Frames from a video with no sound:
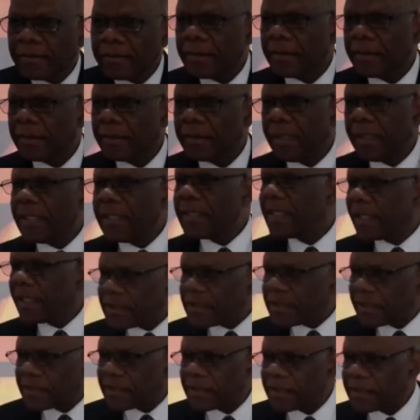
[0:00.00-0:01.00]
He
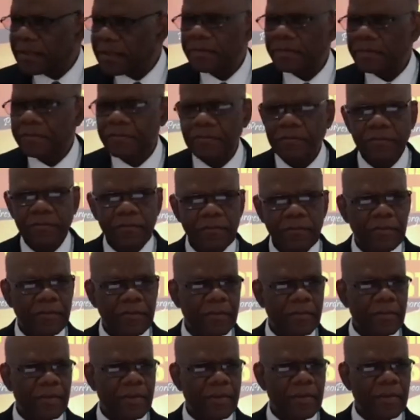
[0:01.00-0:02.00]
doesn't.
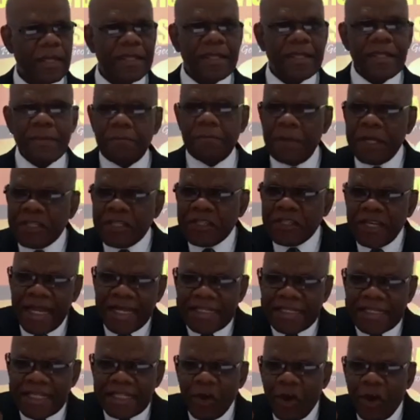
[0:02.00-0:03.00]
The bitterness
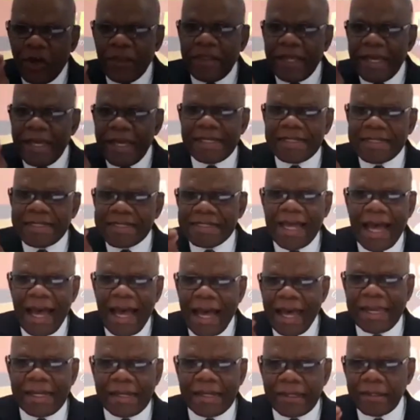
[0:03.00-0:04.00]
is on the
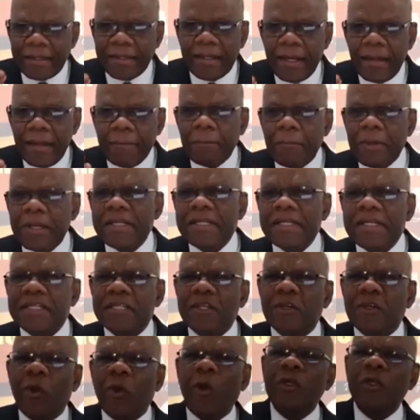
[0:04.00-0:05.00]
inside, but it is
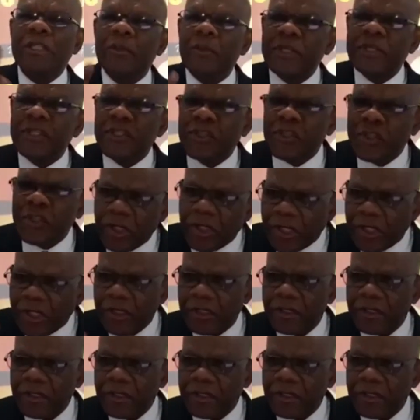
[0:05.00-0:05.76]
coated with sugar.